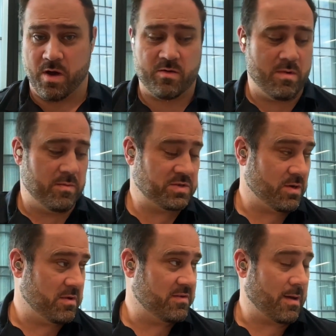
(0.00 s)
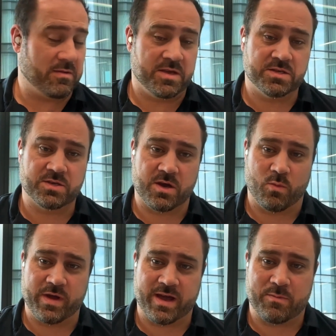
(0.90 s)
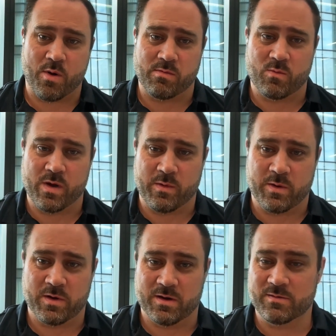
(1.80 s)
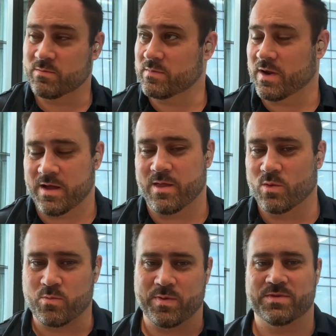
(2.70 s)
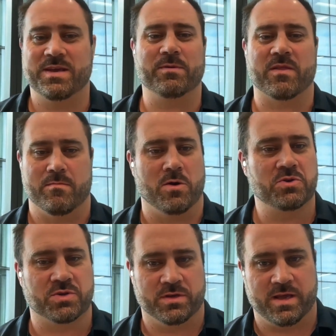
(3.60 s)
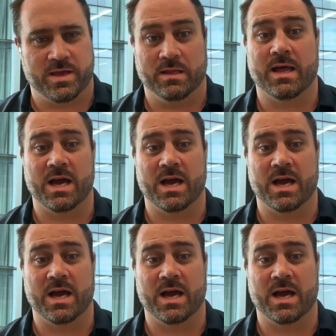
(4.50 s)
You might remember, Simon, a couple of years ago, we had a problem where we were, and look, typically the motion